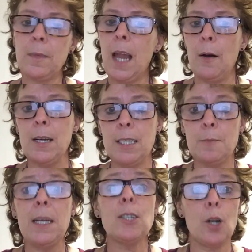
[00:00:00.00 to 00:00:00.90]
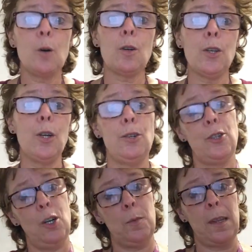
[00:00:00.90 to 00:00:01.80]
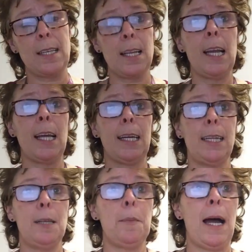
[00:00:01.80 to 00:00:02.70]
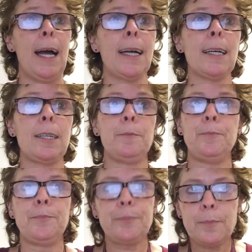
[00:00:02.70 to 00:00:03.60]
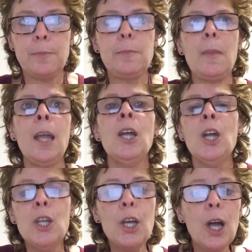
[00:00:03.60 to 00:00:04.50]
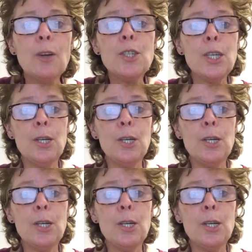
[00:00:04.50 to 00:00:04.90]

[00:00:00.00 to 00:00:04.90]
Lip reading: Now, it's being told on YouTube and there's a link in the pack. You're going to